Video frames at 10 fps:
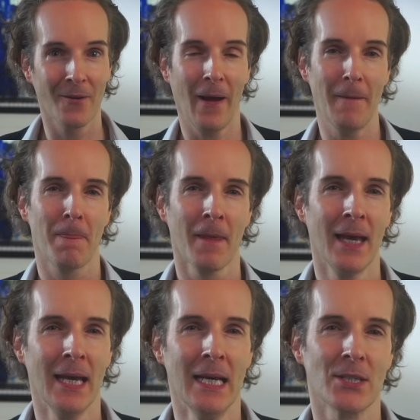right?
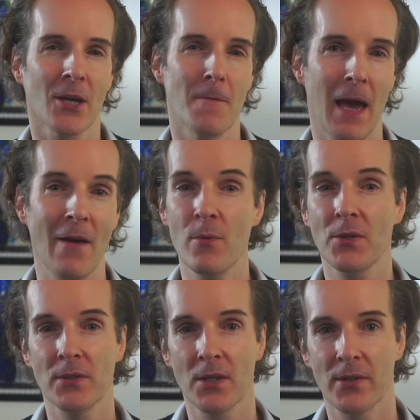So
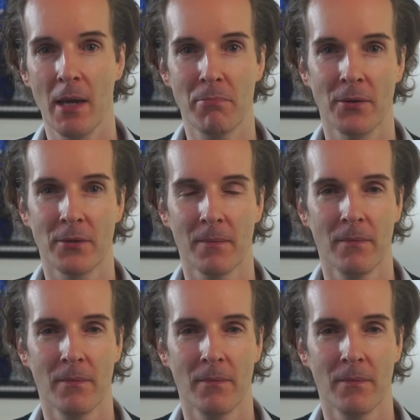everyone's in the same boat.